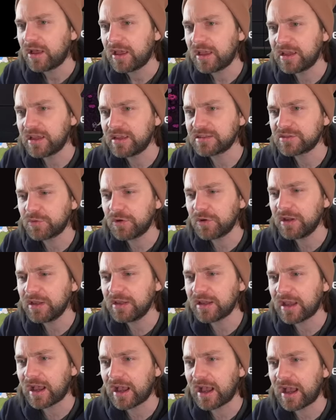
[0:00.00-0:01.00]
it's
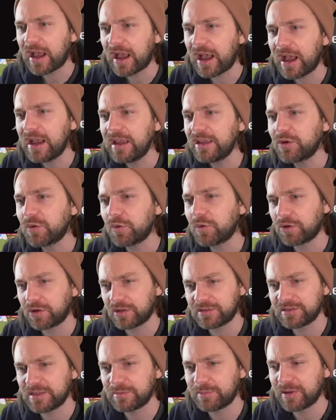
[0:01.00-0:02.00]
quite high
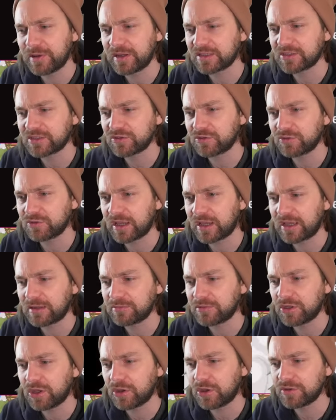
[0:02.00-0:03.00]
quality pixel game. You know,